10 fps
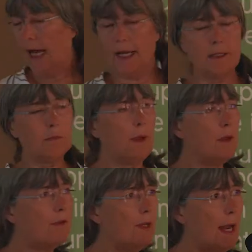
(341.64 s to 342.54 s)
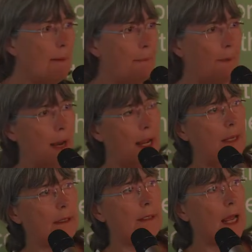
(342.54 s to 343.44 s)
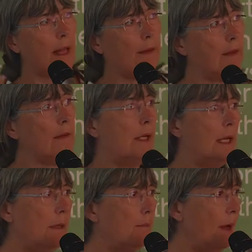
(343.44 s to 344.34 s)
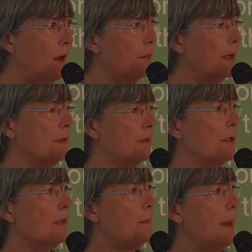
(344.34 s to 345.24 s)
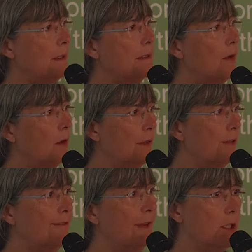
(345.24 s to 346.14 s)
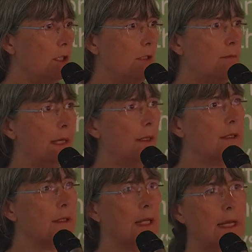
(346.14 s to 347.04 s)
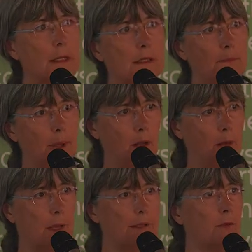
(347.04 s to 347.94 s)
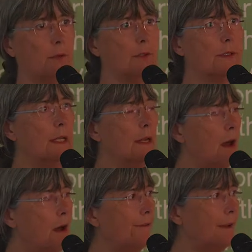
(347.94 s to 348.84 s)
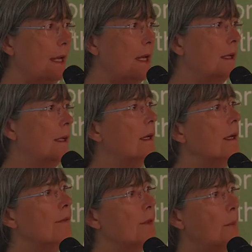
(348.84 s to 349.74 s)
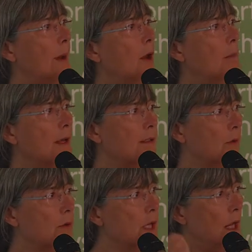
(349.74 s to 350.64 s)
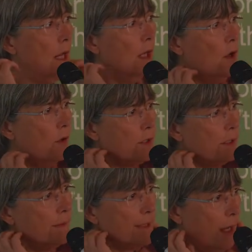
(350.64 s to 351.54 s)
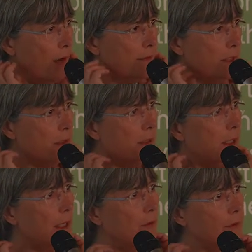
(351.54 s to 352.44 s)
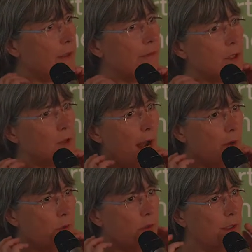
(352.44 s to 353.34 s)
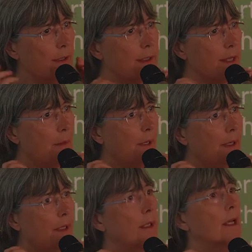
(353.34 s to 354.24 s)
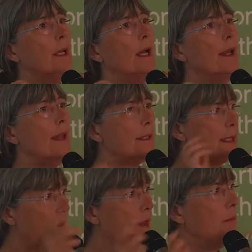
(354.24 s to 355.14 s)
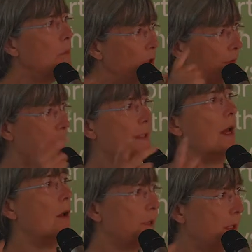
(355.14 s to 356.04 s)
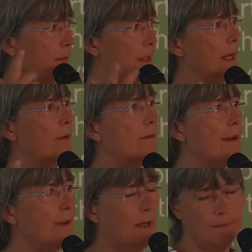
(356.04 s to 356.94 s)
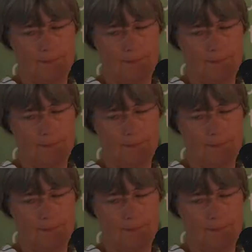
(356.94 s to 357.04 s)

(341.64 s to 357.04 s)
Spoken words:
And both the lampreys and the pearl mussels are dependent on the fish, because these pearl mussels, the larvae of the pearl mussels, lodge themselves into the gills of the trout and the salmon, and that's how they move themselves up and down the river.